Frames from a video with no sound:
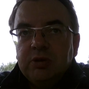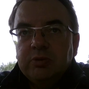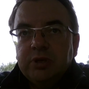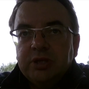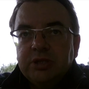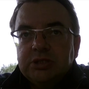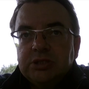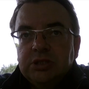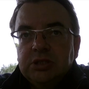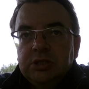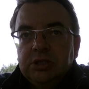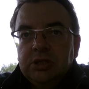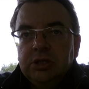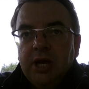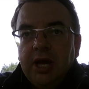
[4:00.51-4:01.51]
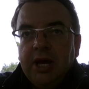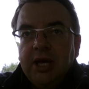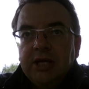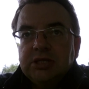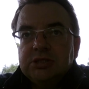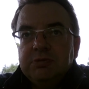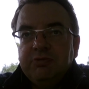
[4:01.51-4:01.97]
with others.
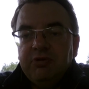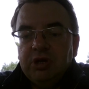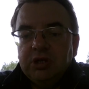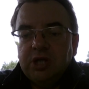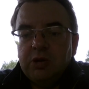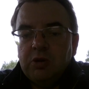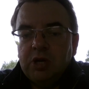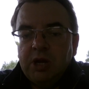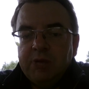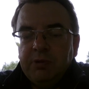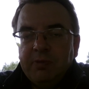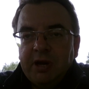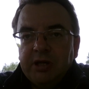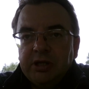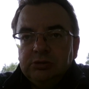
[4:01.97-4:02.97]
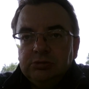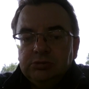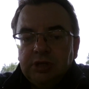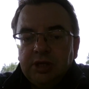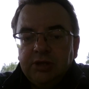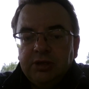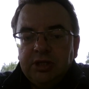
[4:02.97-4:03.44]
And to be frank, they were unhappy about it.
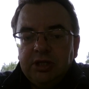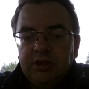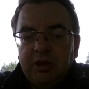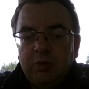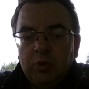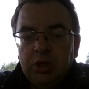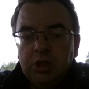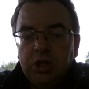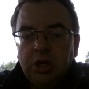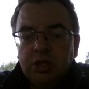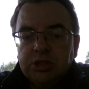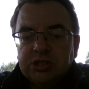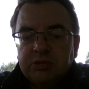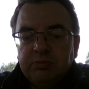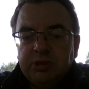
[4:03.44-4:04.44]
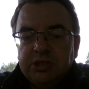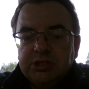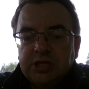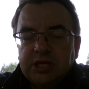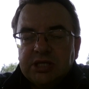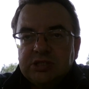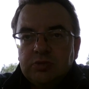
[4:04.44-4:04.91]
And here they were asking Peter
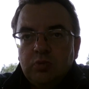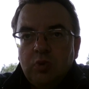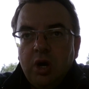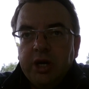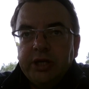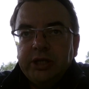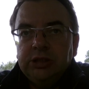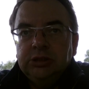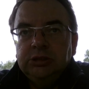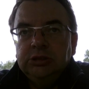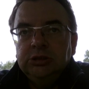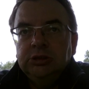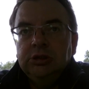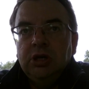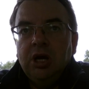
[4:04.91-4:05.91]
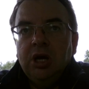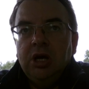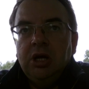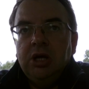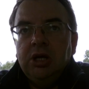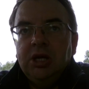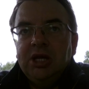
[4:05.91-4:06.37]
as to why.
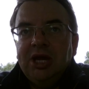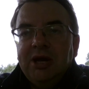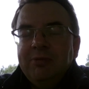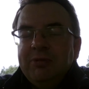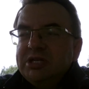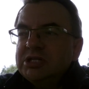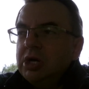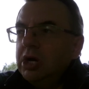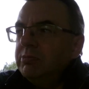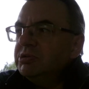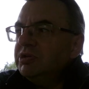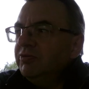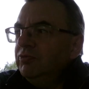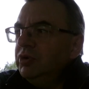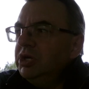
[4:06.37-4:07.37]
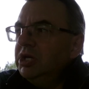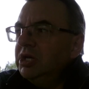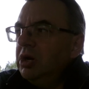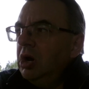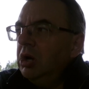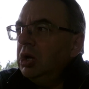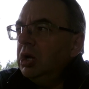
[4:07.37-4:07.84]
Uh, and how many times have we in
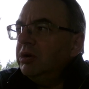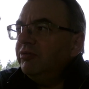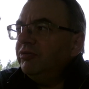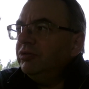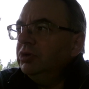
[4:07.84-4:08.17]
our life